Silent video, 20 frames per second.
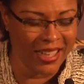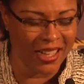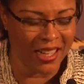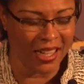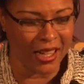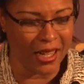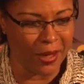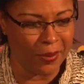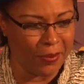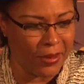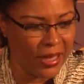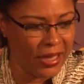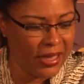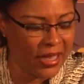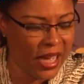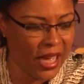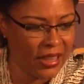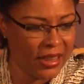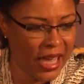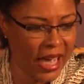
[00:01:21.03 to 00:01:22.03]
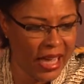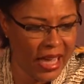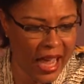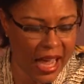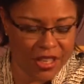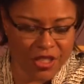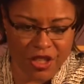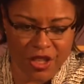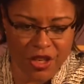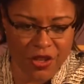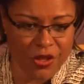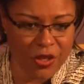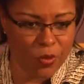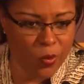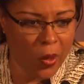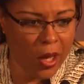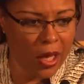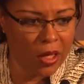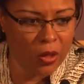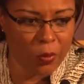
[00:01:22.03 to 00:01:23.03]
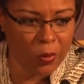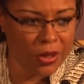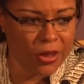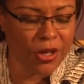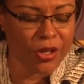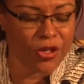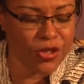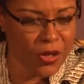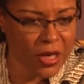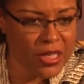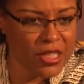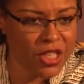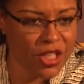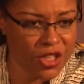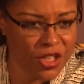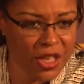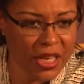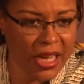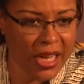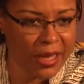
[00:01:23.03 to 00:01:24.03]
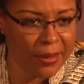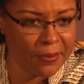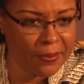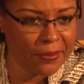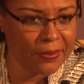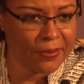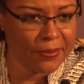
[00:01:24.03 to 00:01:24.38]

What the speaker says: And they executed well with their transition game.